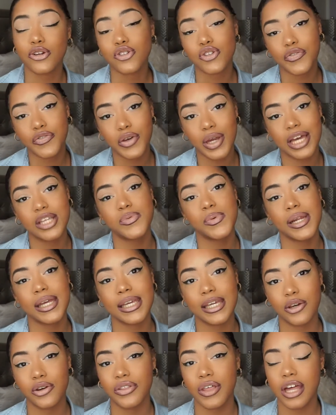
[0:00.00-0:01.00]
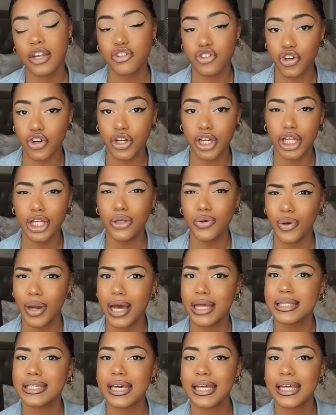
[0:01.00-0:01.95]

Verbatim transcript: So if you guys want to hear that journey, you guys